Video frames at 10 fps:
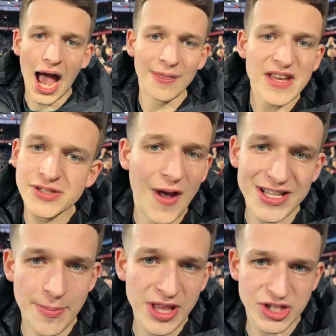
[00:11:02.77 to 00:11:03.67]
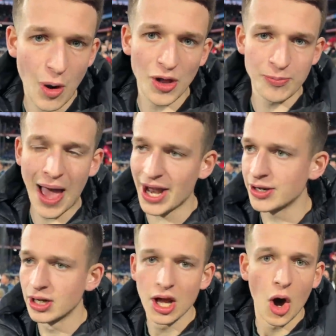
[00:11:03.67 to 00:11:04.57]
And these fans have been the 12th man.
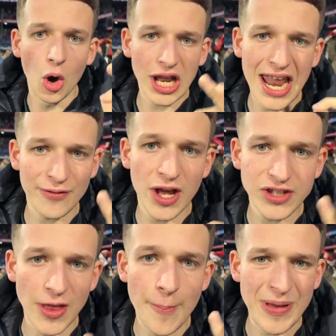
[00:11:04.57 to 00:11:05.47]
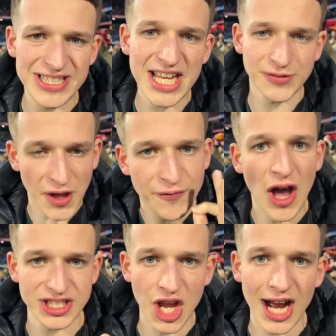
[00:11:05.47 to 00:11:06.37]
All 11 have done the business for the
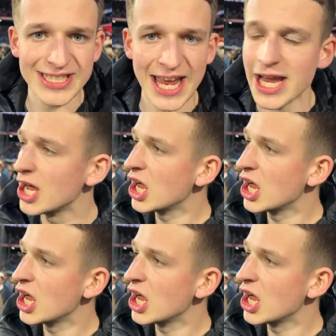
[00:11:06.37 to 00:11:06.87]
first 90.